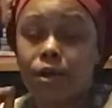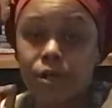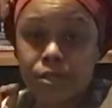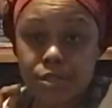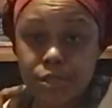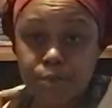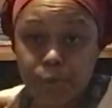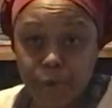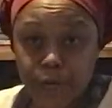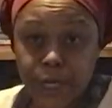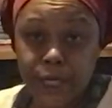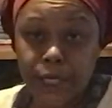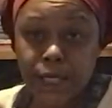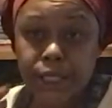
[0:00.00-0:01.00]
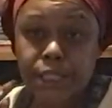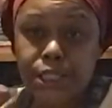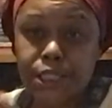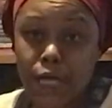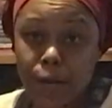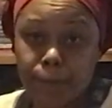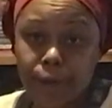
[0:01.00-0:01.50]
spring,
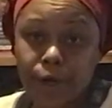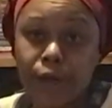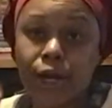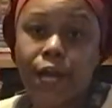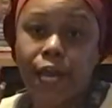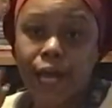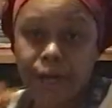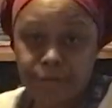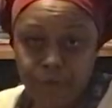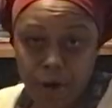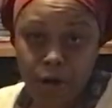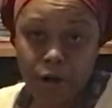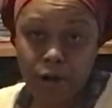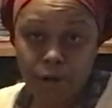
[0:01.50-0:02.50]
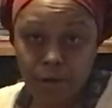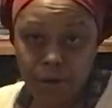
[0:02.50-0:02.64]
summer, and fall.